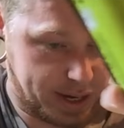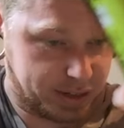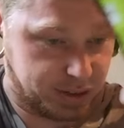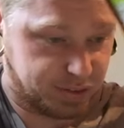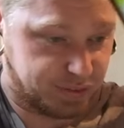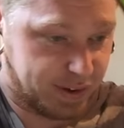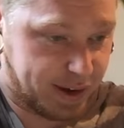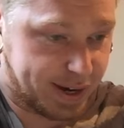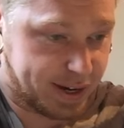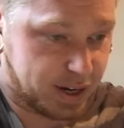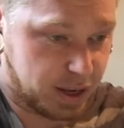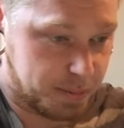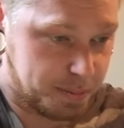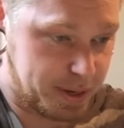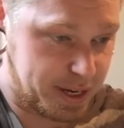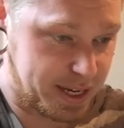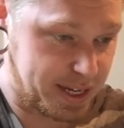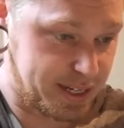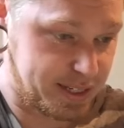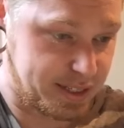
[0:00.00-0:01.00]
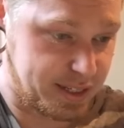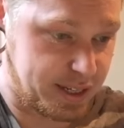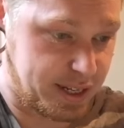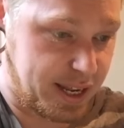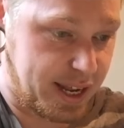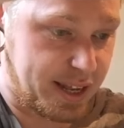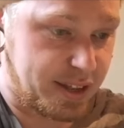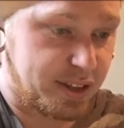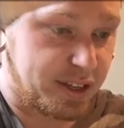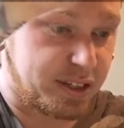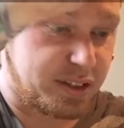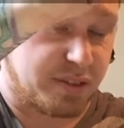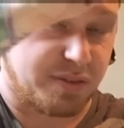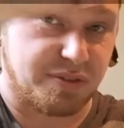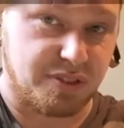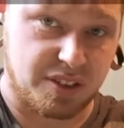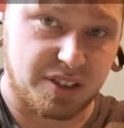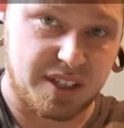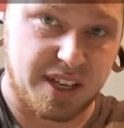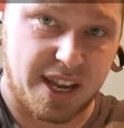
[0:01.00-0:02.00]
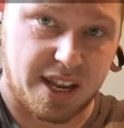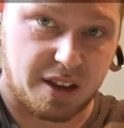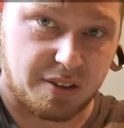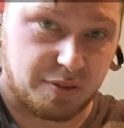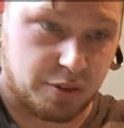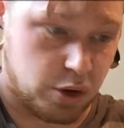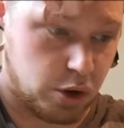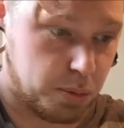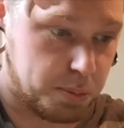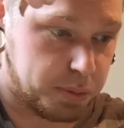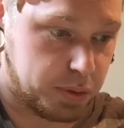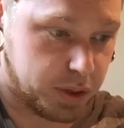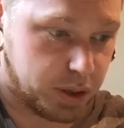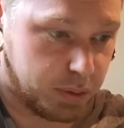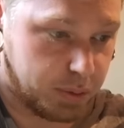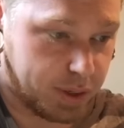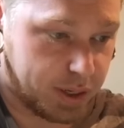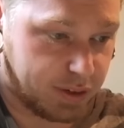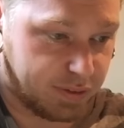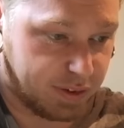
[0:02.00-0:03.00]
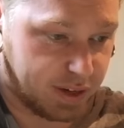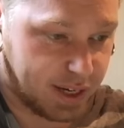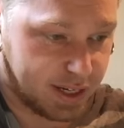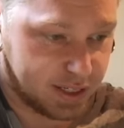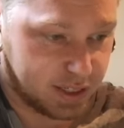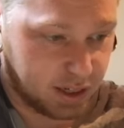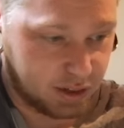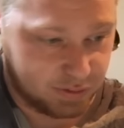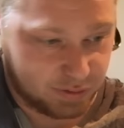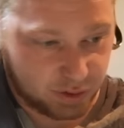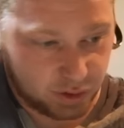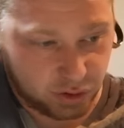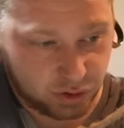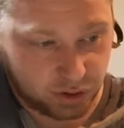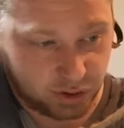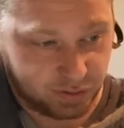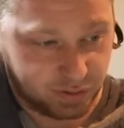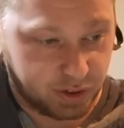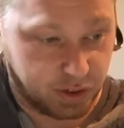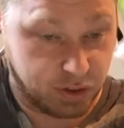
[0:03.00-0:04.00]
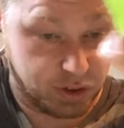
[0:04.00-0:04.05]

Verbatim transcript: I just find it a bit easier like this. And for the sake of a couple of quid, if you get yourself a gun, if